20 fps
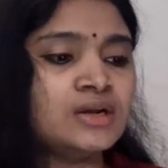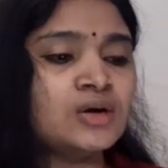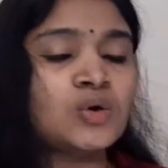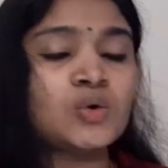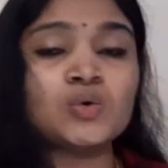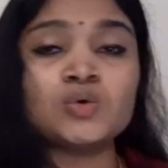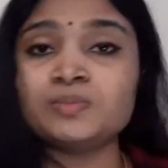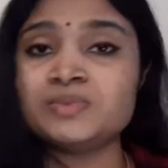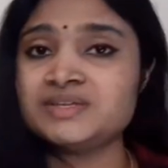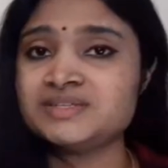
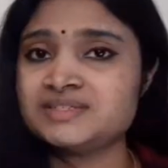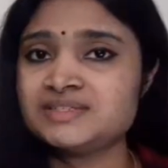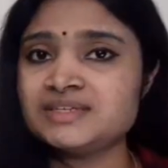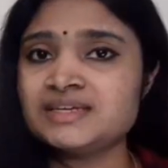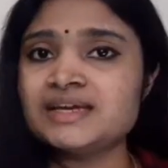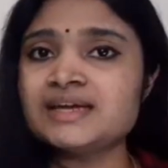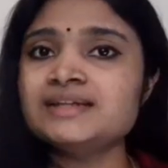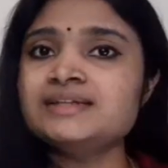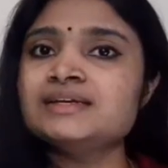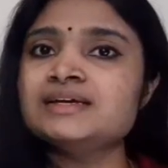
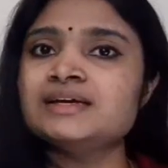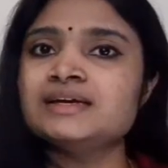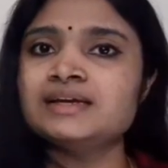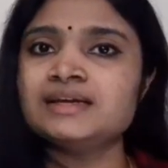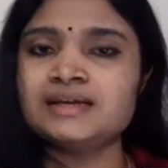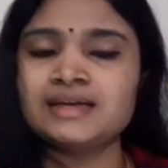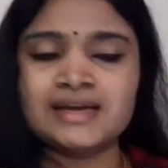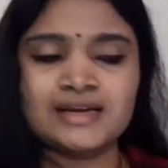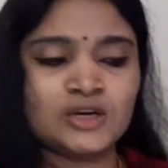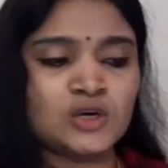OBC and
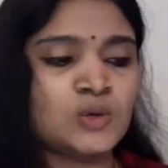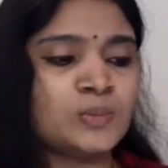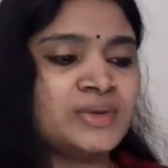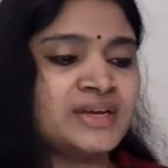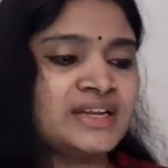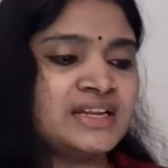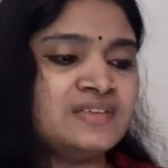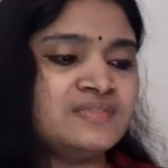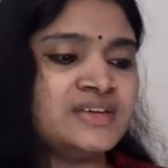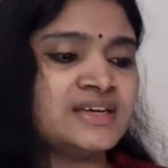
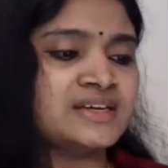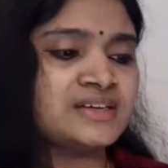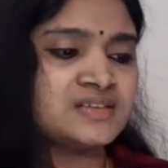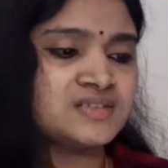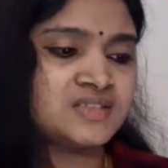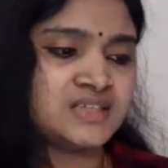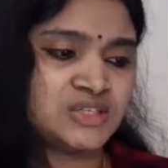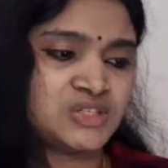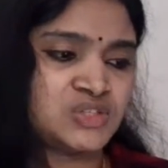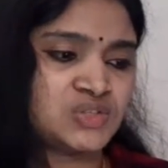economically weaker
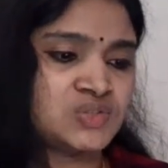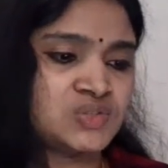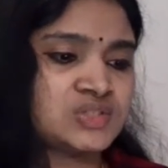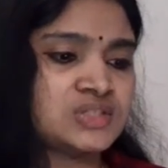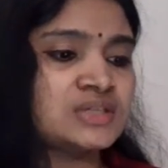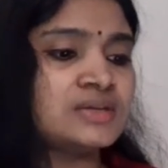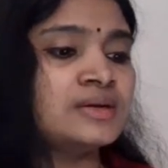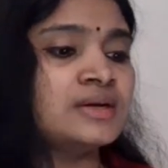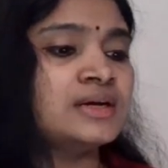sessions.